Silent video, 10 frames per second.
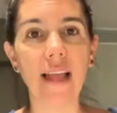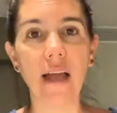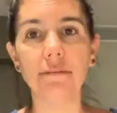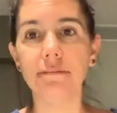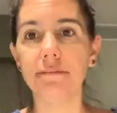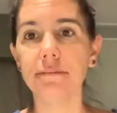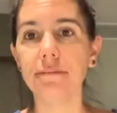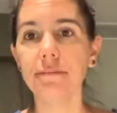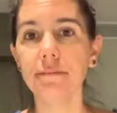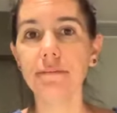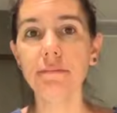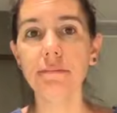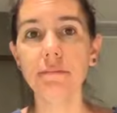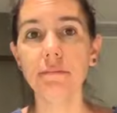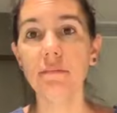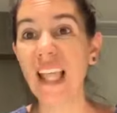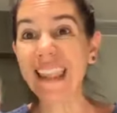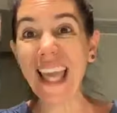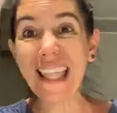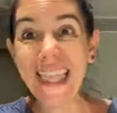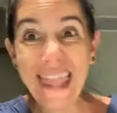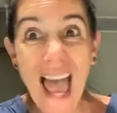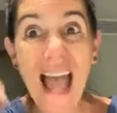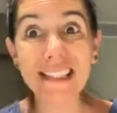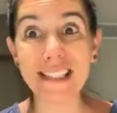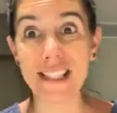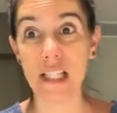that. Like that.